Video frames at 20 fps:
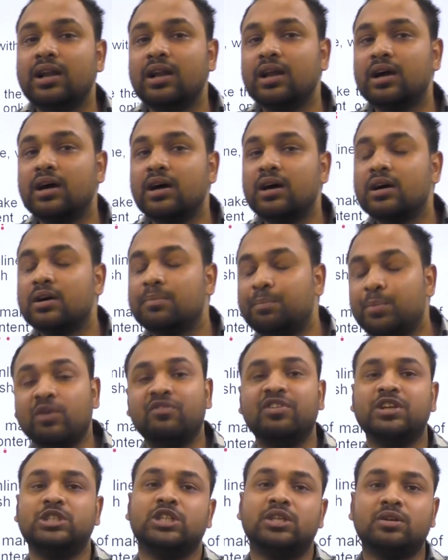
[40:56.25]

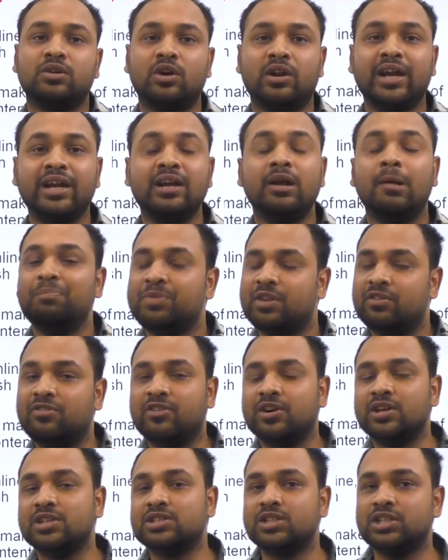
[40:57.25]
provision. All right. The
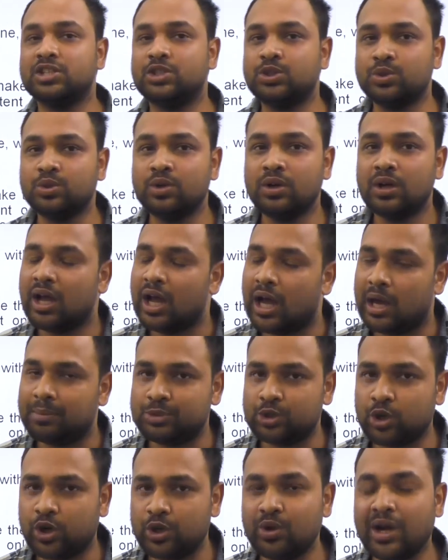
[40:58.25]
first issue, I'm
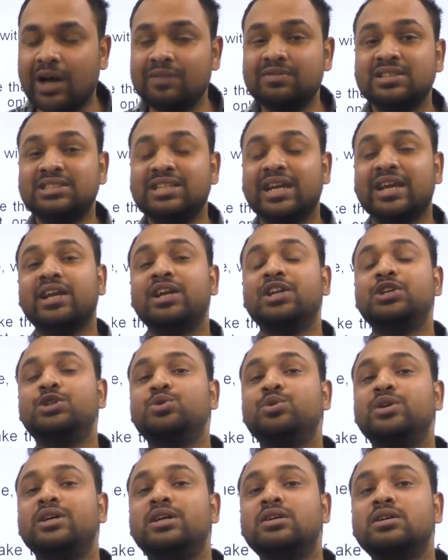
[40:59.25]
sure you have. The second
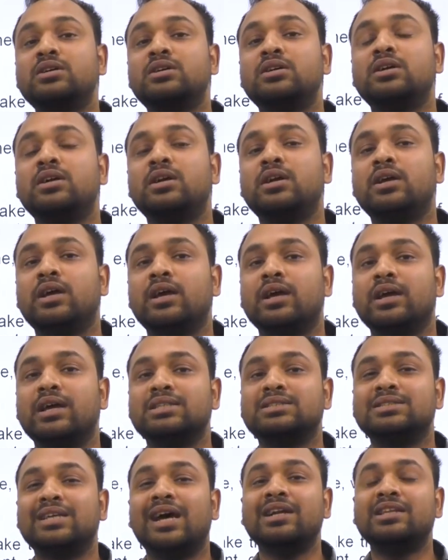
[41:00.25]
issue here
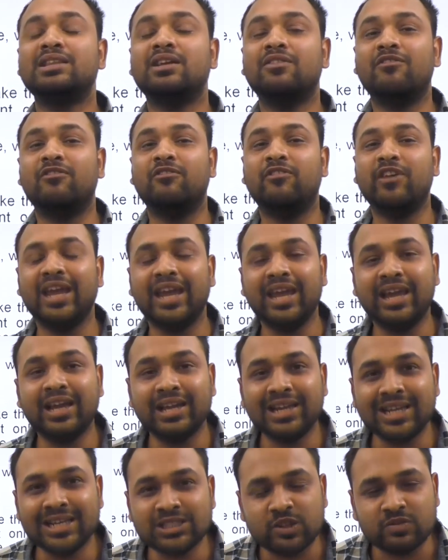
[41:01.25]
is that the
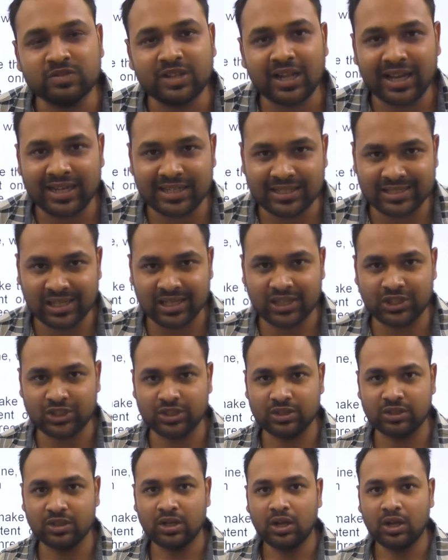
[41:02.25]
vagueness of the legislation.